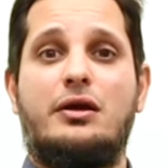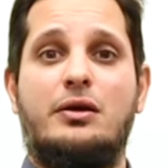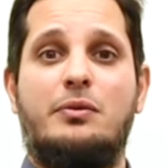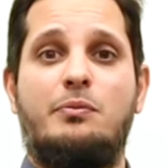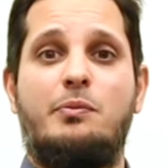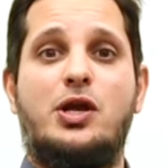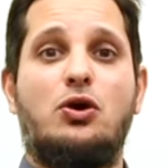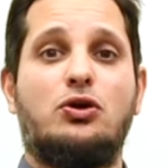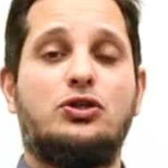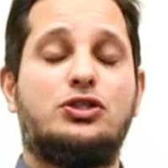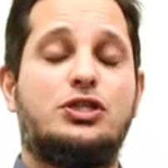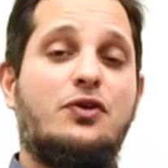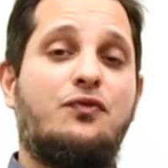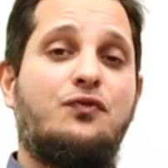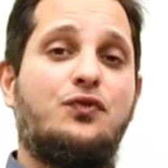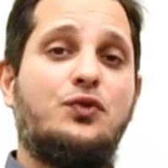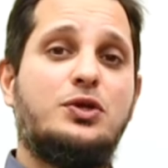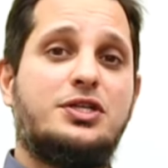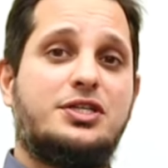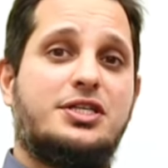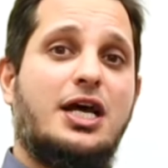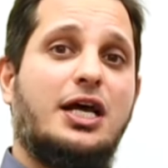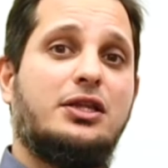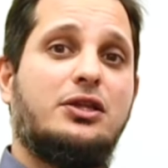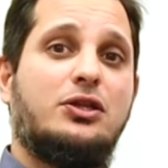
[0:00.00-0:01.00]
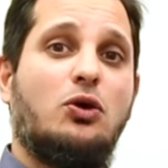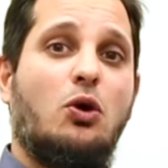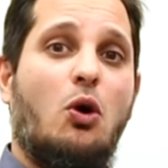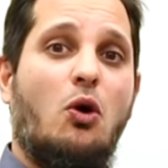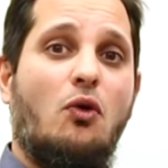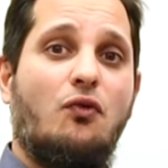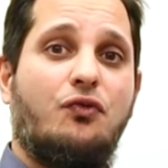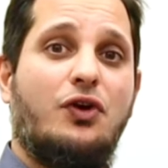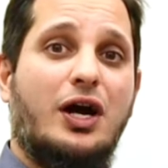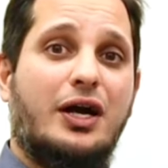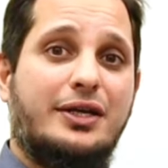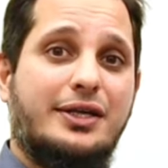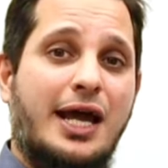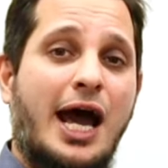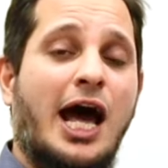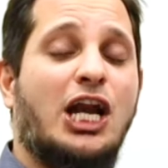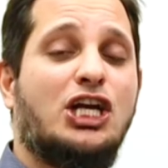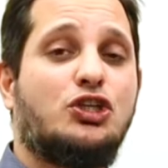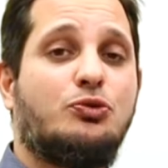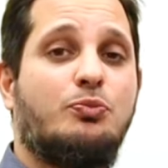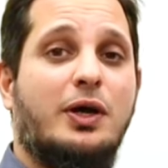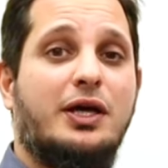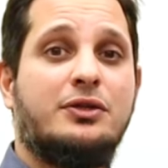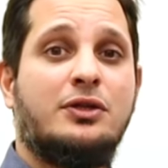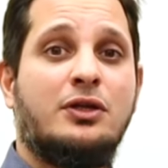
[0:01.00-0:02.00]
Because if you send the offer
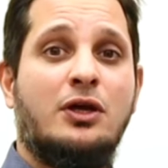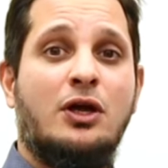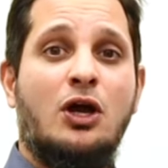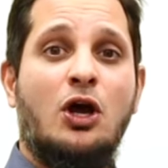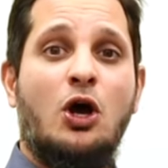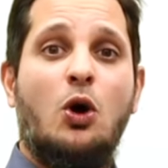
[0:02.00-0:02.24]
acknowledgement,